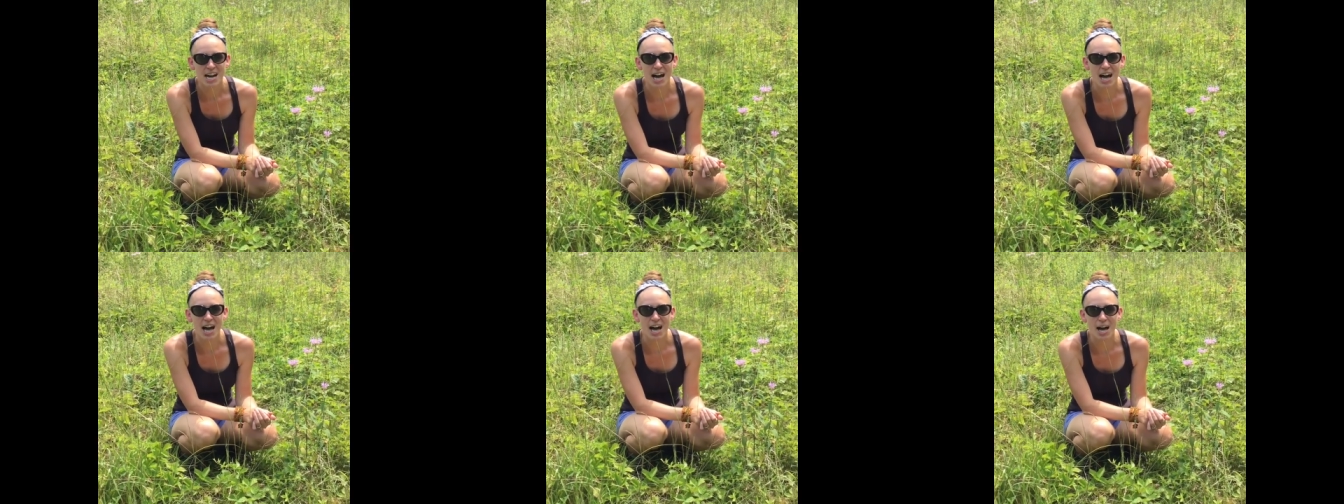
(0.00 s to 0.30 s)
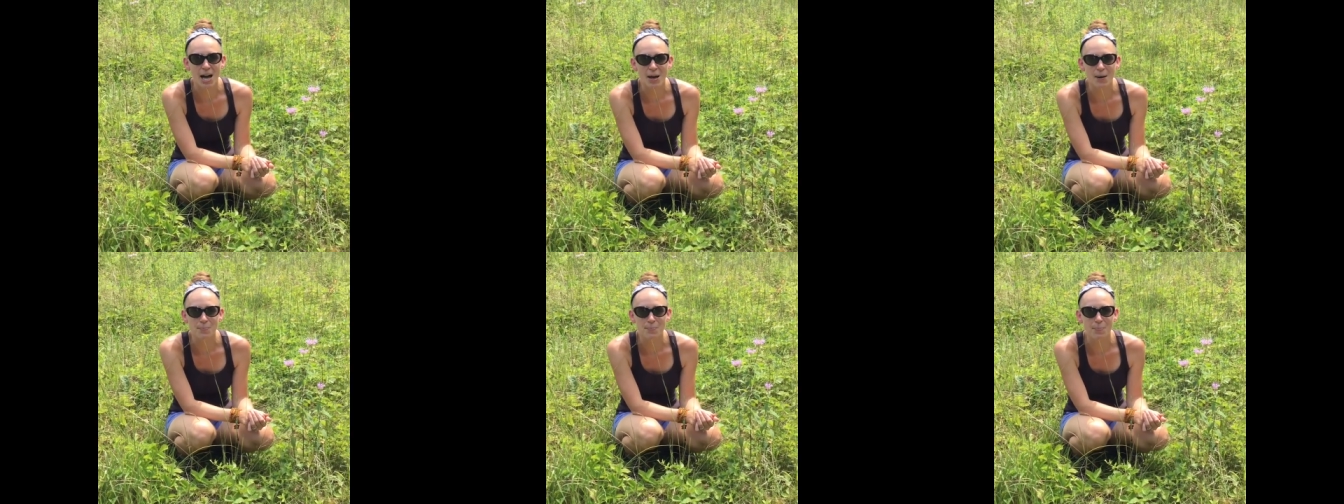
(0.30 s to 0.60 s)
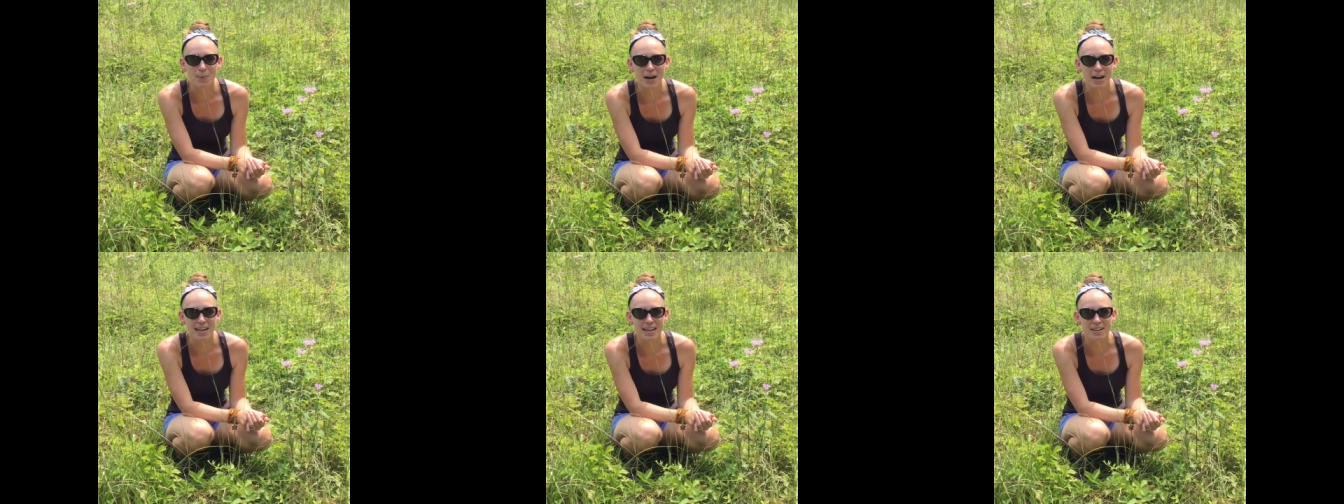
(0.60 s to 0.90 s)

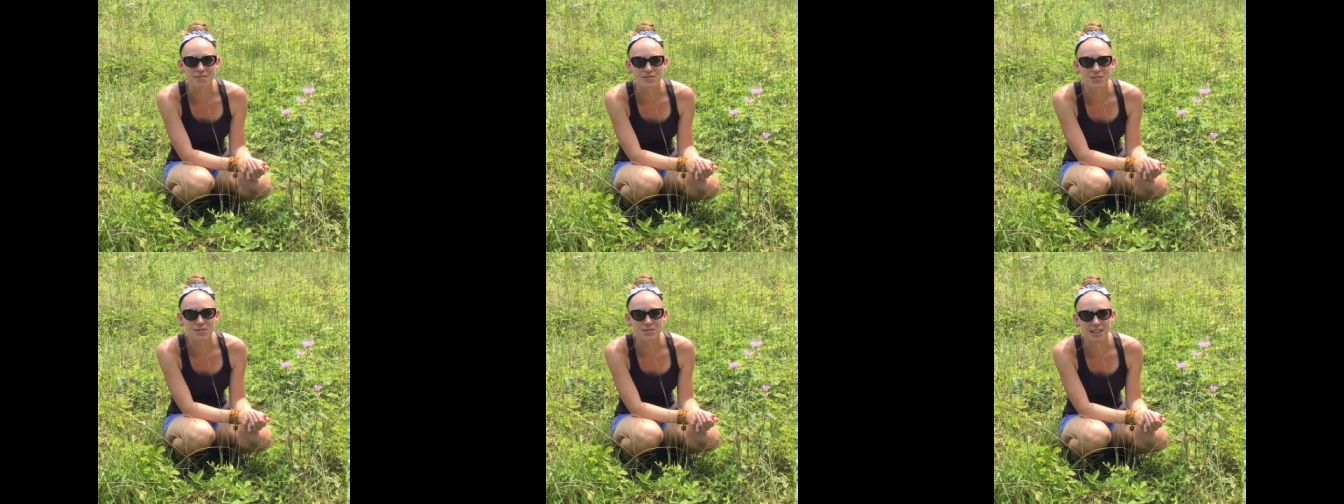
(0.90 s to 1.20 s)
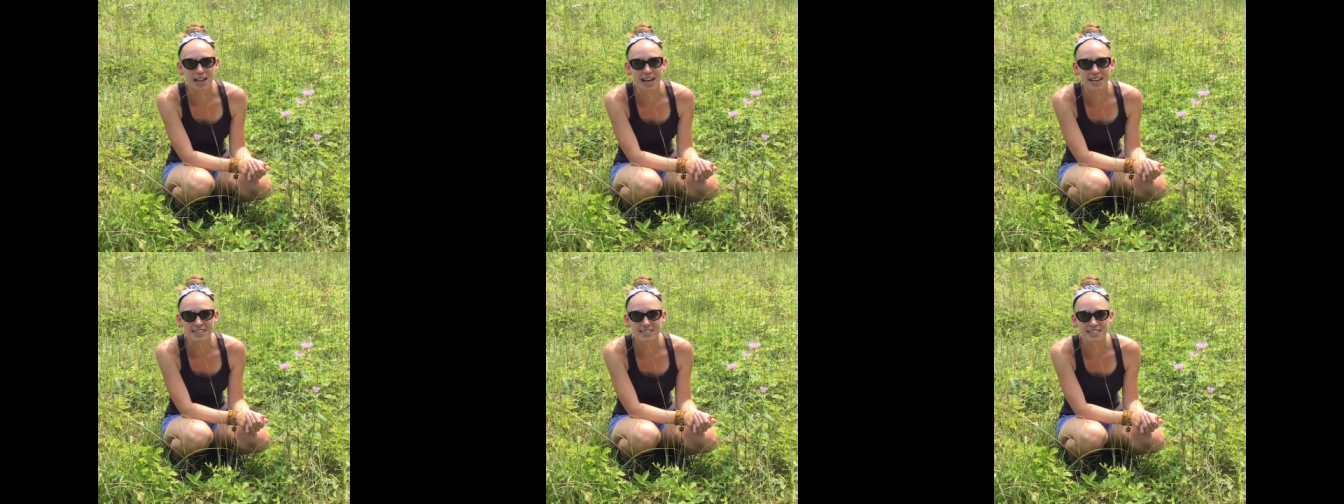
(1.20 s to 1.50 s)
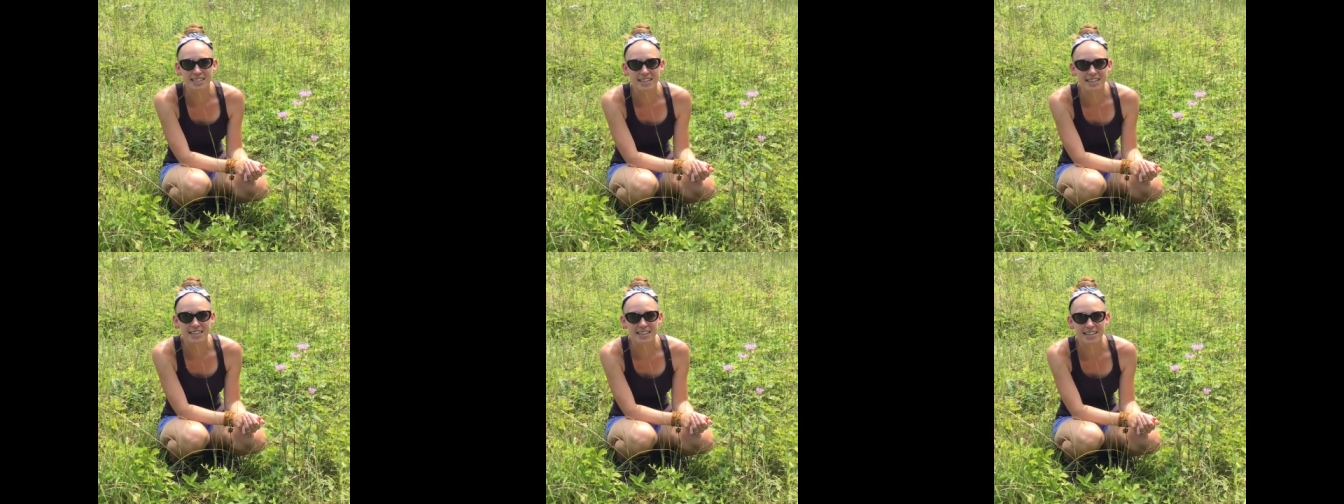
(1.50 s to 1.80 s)
But if you'd like
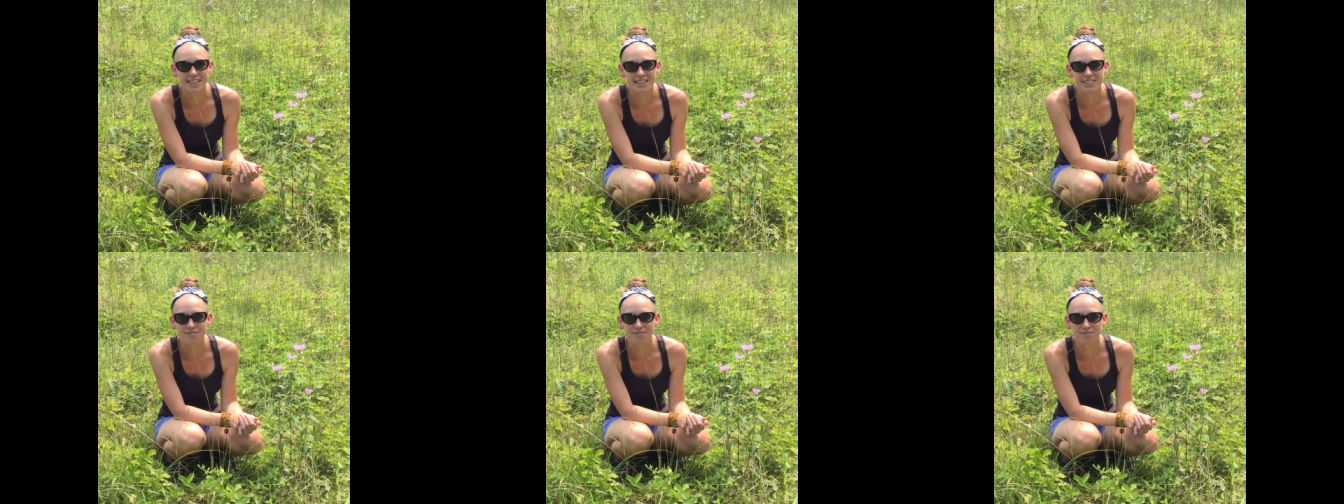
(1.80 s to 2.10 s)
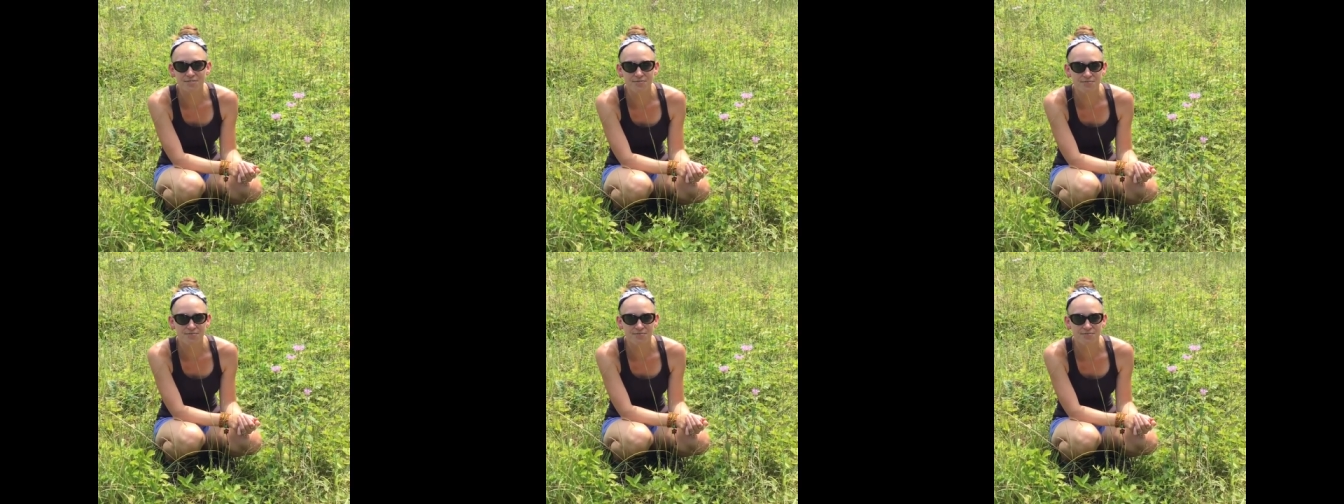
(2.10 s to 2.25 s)
to